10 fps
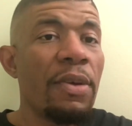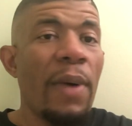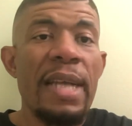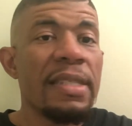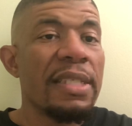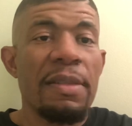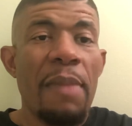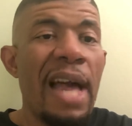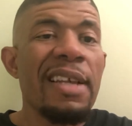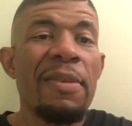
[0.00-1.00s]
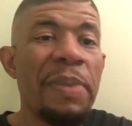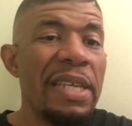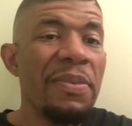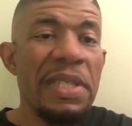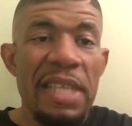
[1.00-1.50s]
White doesn't mind
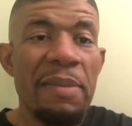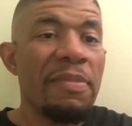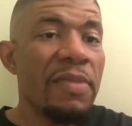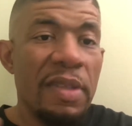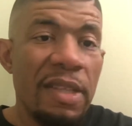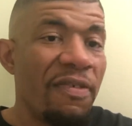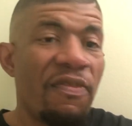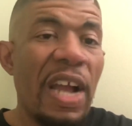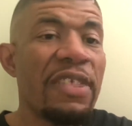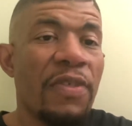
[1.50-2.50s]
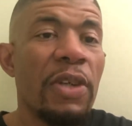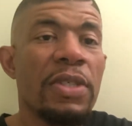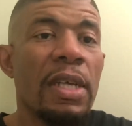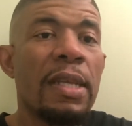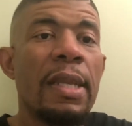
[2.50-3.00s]
competing with them, vice
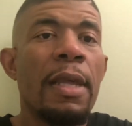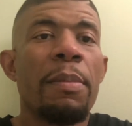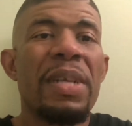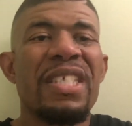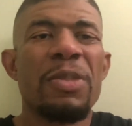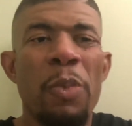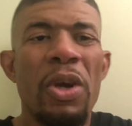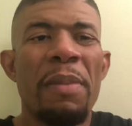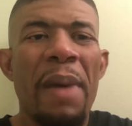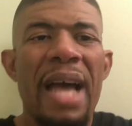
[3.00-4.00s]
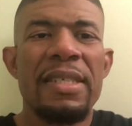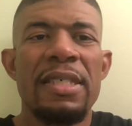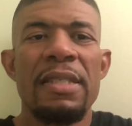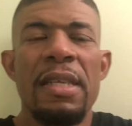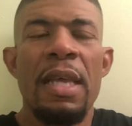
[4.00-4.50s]
versa. But the sport of
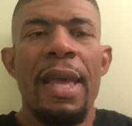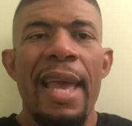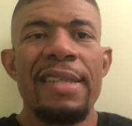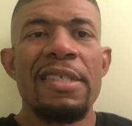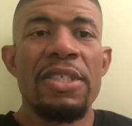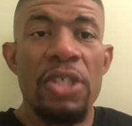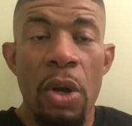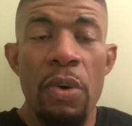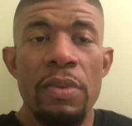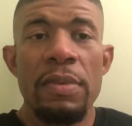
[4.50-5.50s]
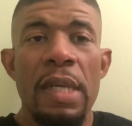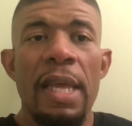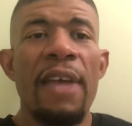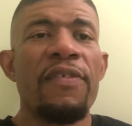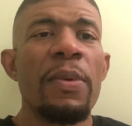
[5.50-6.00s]
boxing And Dazn,
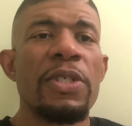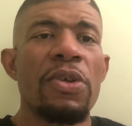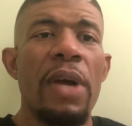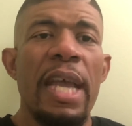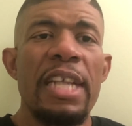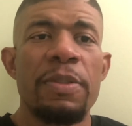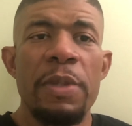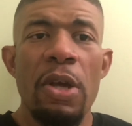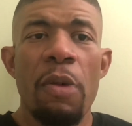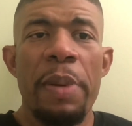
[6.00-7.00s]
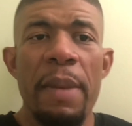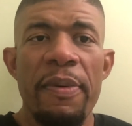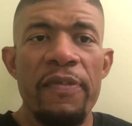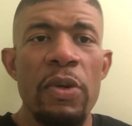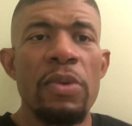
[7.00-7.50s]
if it was on HBO
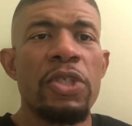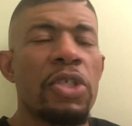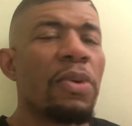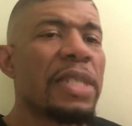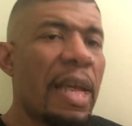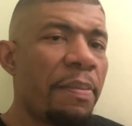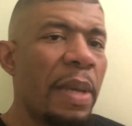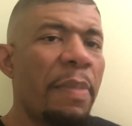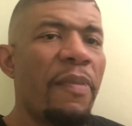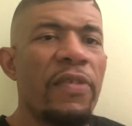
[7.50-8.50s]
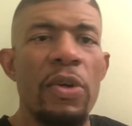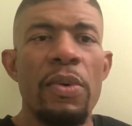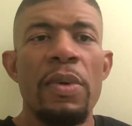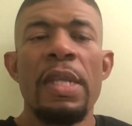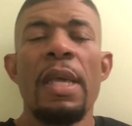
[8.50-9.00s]
pay-per-view, Showtime
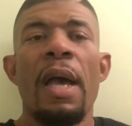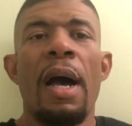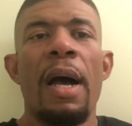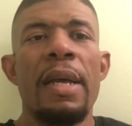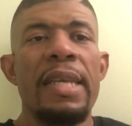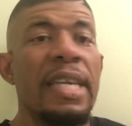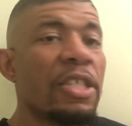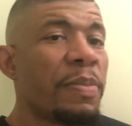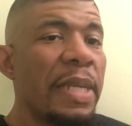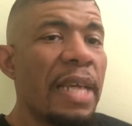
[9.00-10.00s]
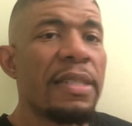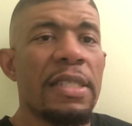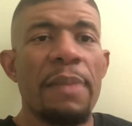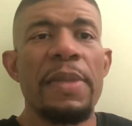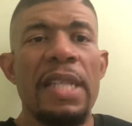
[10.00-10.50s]
pay-per-view, ESPN,
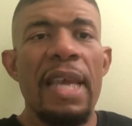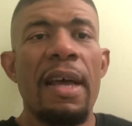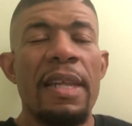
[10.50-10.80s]
something like